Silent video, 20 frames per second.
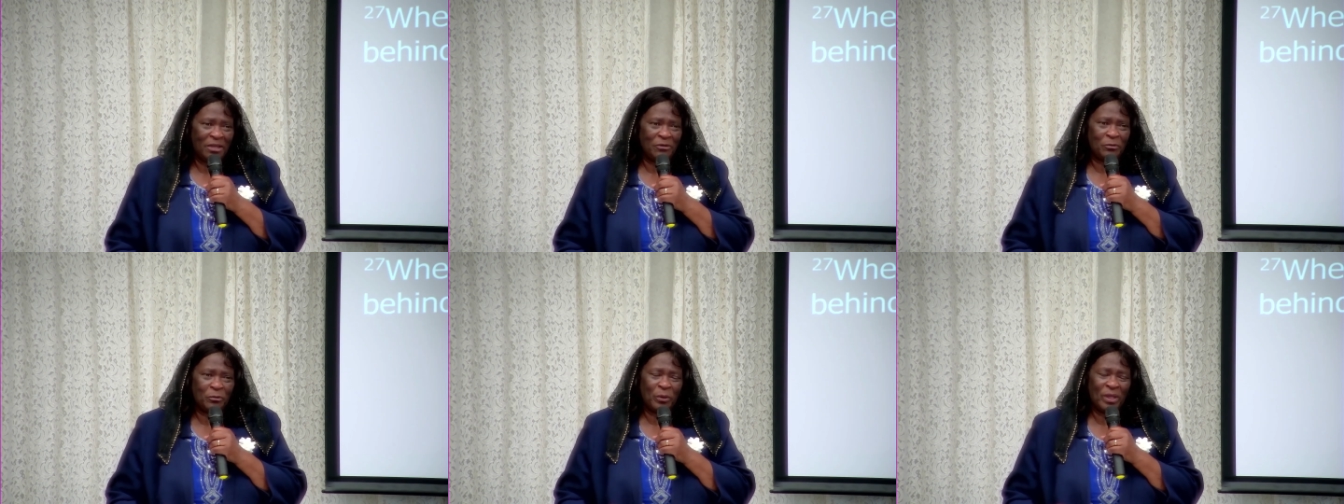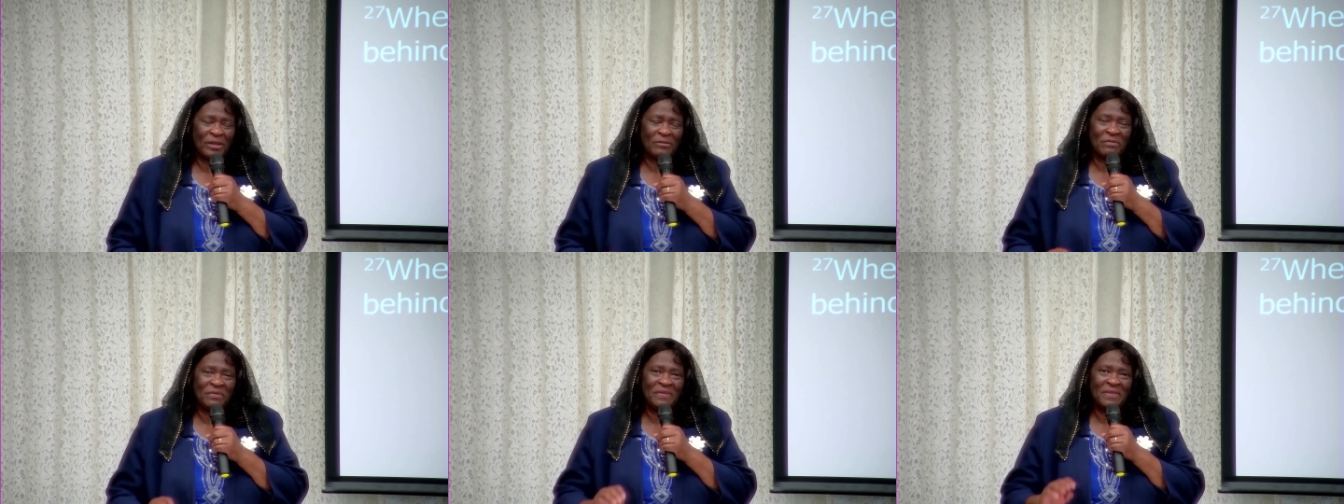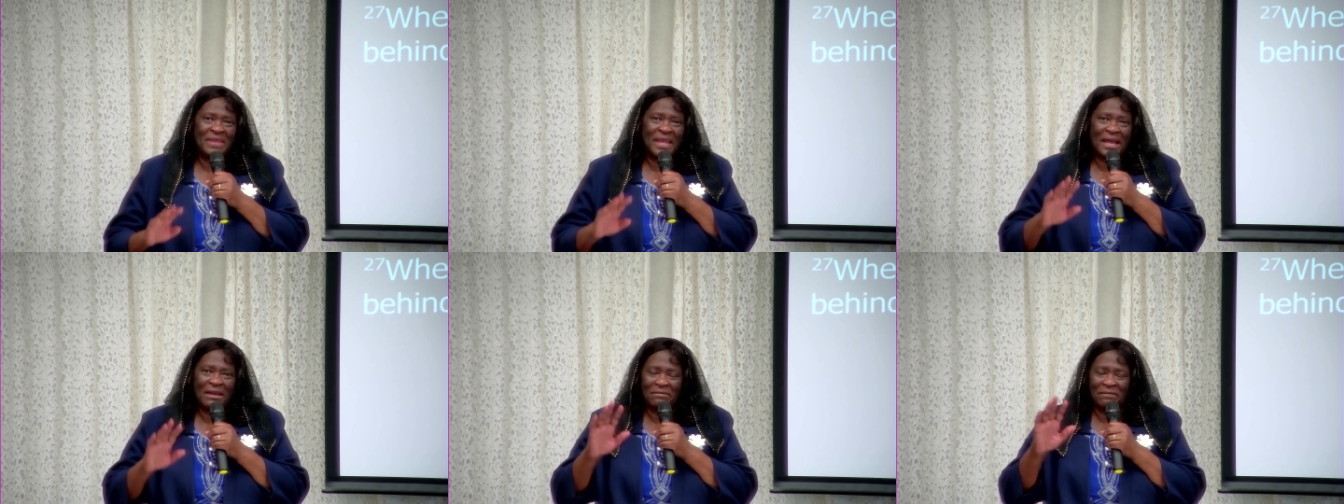If we have
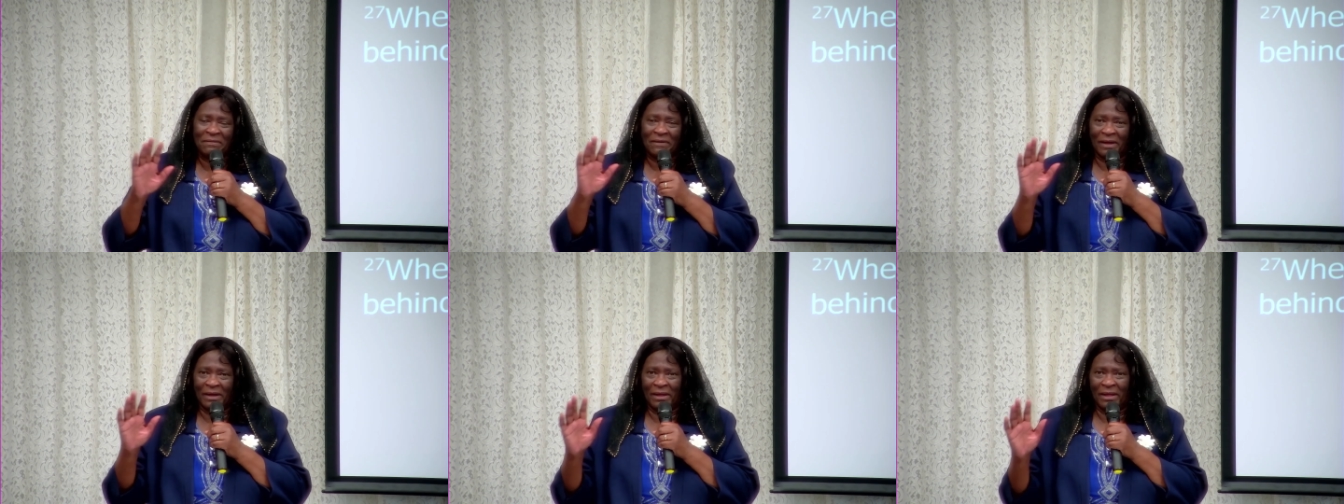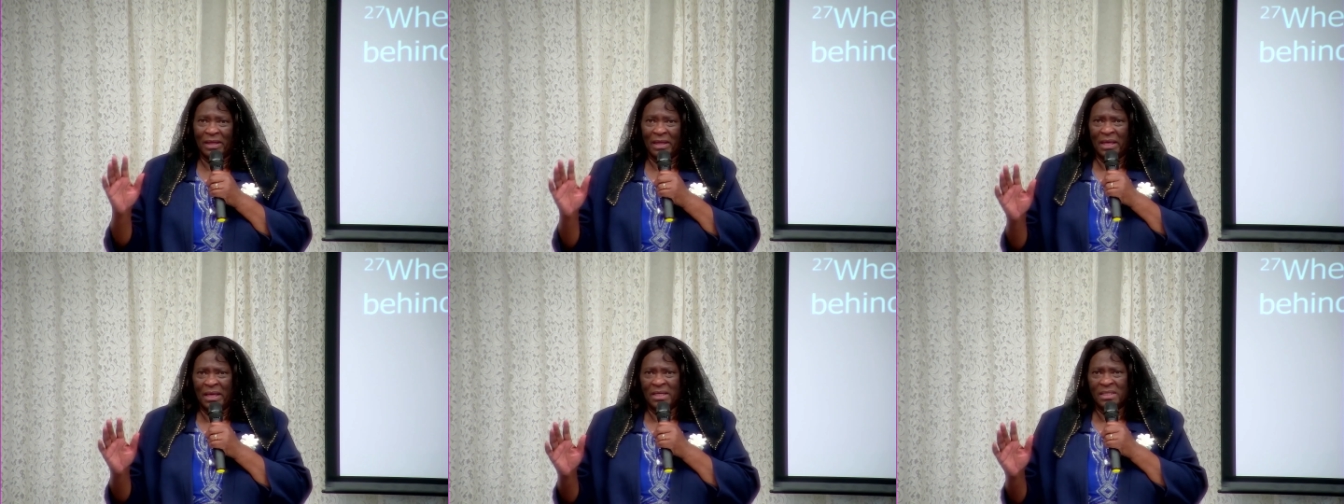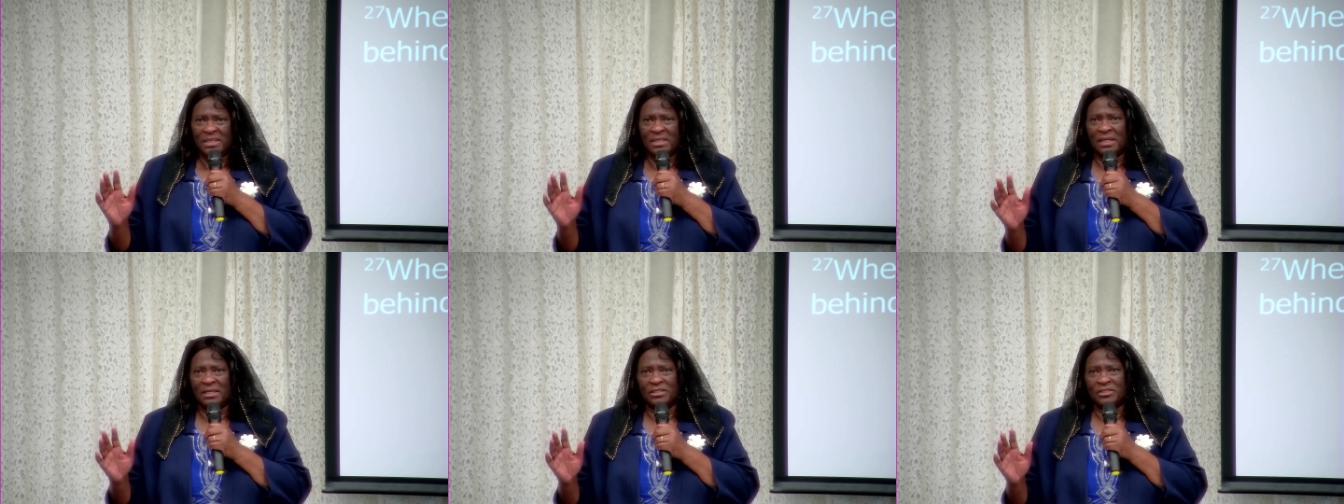never
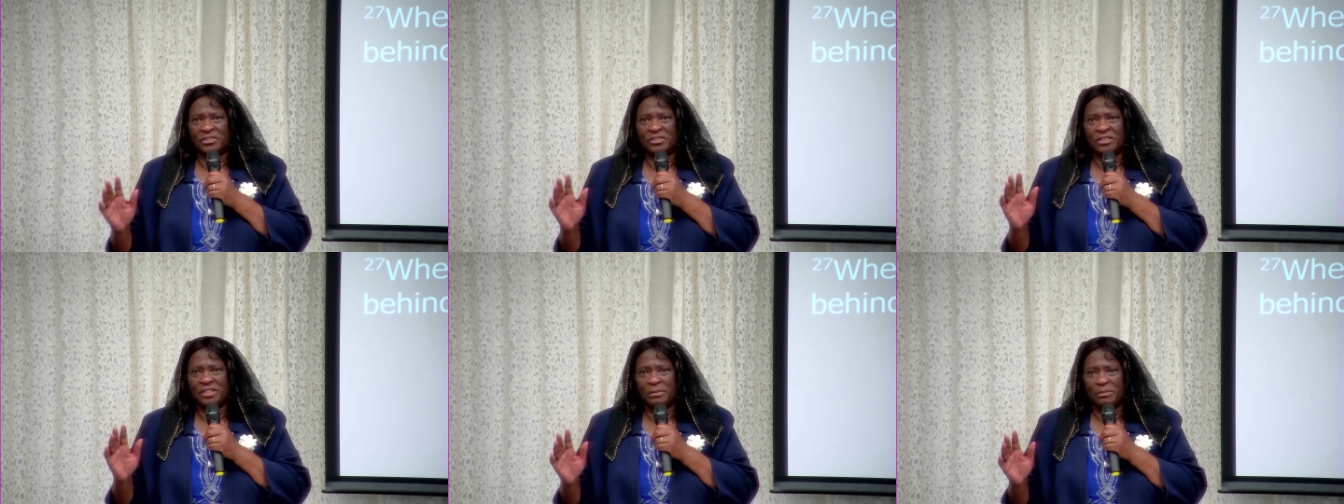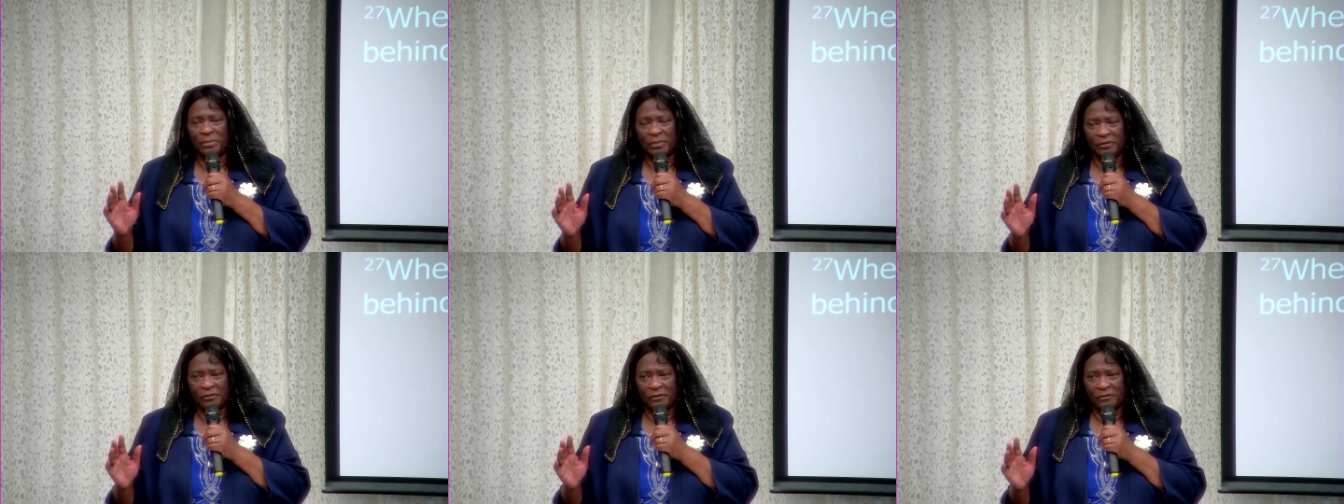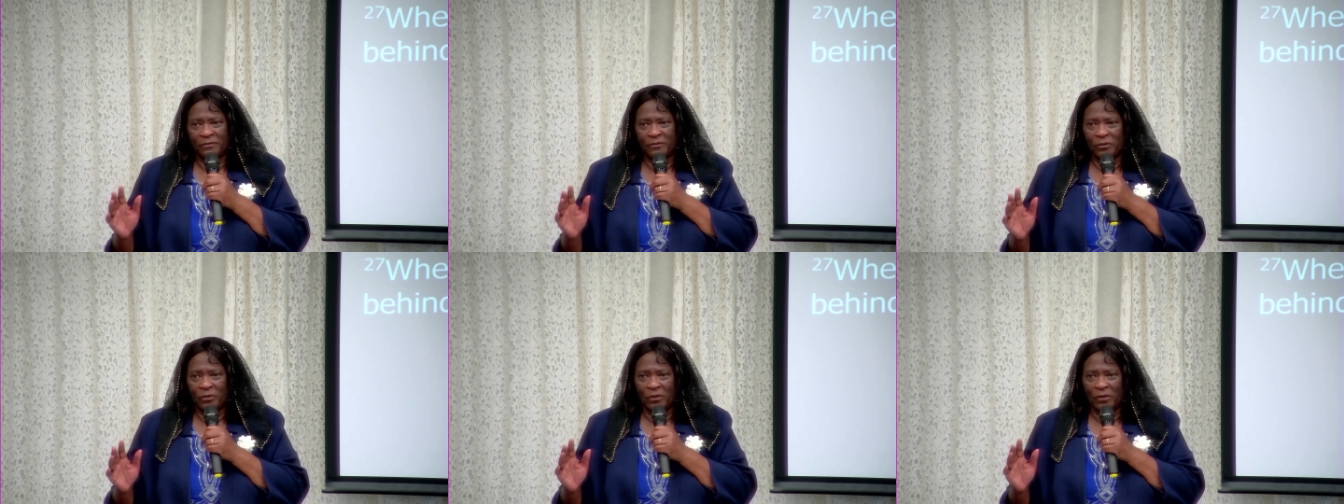touched him
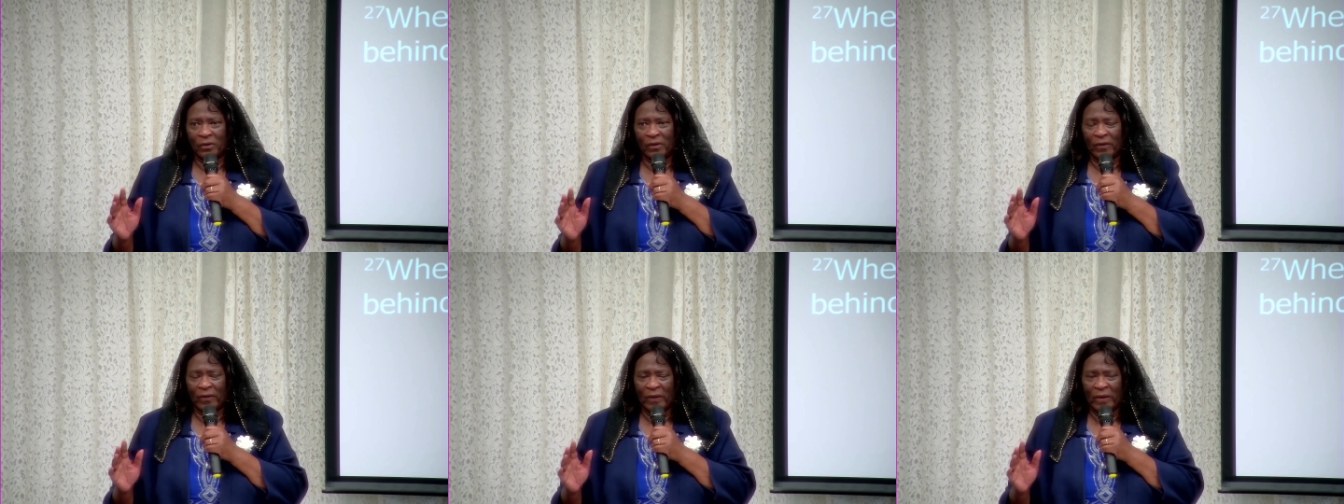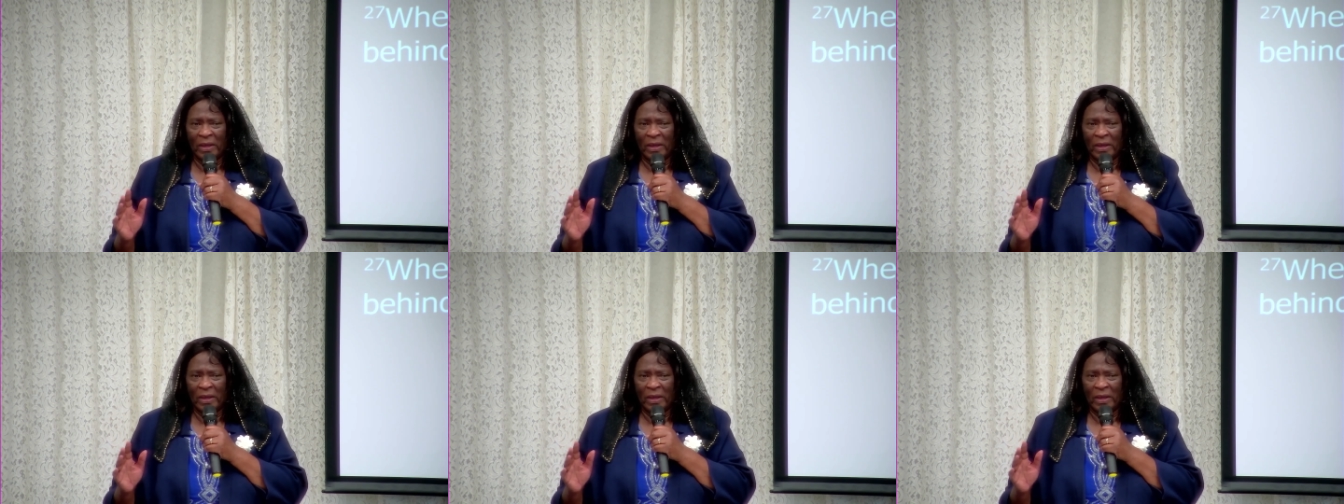before,